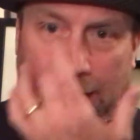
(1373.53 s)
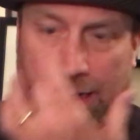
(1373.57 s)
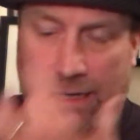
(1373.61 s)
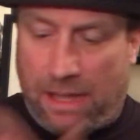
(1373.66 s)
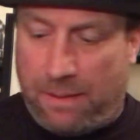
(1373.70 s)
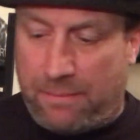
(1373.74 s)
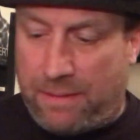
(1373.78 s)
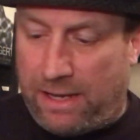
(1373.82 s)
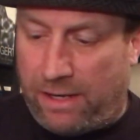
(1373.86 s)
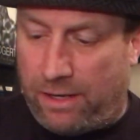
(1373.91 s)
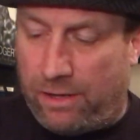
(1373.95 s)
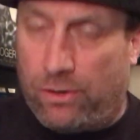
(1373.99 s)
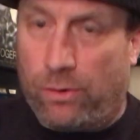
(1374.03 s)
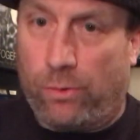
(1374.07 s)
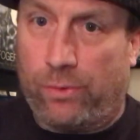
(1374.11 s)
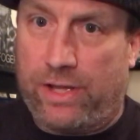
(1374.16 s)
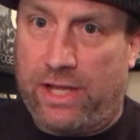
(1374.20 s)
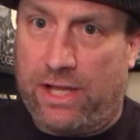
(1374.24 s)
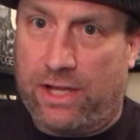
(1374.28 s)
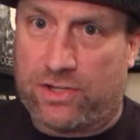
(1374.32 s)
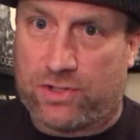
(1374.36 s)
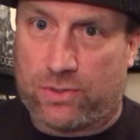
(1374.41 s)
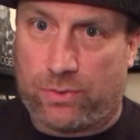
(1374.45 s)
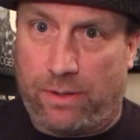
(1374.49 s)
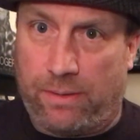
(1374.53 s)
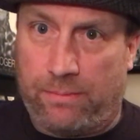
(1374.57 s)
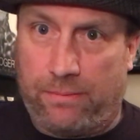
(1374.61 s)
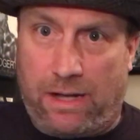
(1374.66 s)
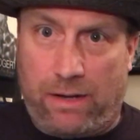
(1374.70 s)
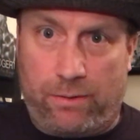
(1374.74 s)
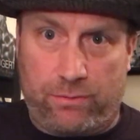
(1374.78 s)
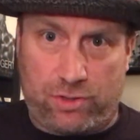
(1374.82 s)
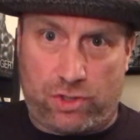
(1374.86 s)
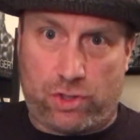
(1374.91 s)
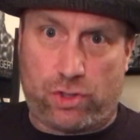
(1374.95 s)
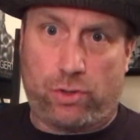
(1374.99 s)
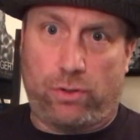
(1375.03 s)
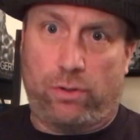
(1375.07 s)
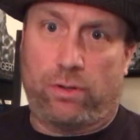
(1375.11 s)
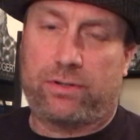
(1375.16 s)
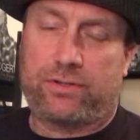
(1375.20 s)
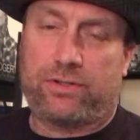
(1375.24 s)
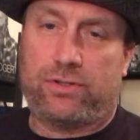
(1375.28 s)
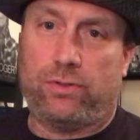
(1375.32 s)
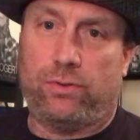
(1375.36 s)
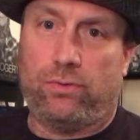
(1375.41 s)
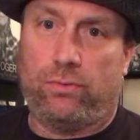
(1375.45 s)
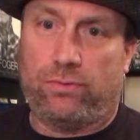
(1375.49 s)
and I made a note here, so I was sure
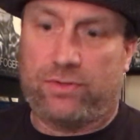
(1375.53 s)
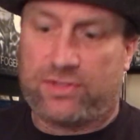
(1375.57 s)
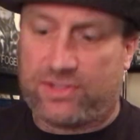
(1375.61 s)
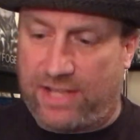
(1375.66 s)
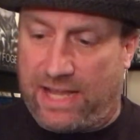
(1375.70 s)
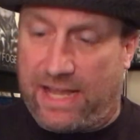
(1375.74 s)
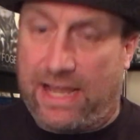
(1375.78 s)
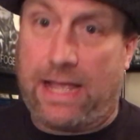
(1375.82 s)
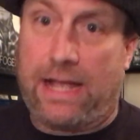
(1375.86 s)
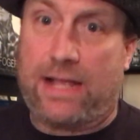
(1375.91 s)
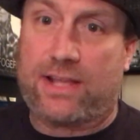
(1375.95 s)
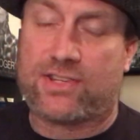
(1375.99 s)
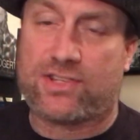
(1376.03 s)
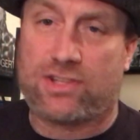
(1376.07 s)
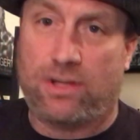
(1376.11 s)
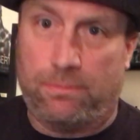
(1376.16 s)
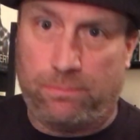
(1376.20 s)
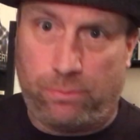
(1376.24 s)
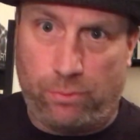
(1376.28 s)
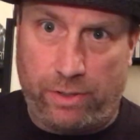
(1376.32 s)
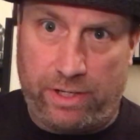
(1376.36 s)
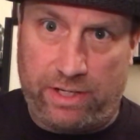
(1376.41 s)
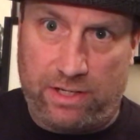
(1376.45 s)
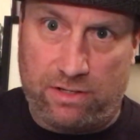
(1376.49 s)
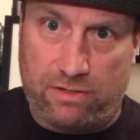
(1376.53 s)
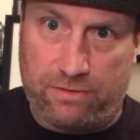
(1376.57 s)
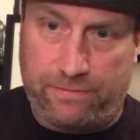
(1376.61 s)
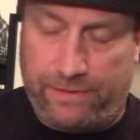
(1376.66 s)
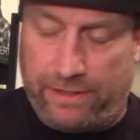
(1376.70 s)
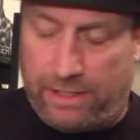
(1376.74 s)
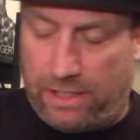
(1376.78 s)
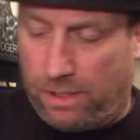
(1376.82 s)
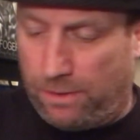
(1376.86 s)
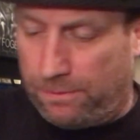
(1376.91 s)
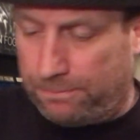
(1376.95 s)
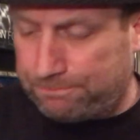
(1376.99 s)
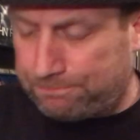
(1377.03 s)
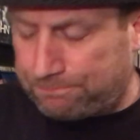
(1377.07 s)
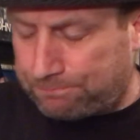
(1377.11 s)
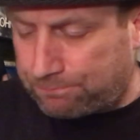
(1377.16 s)
to say it at some point in this video.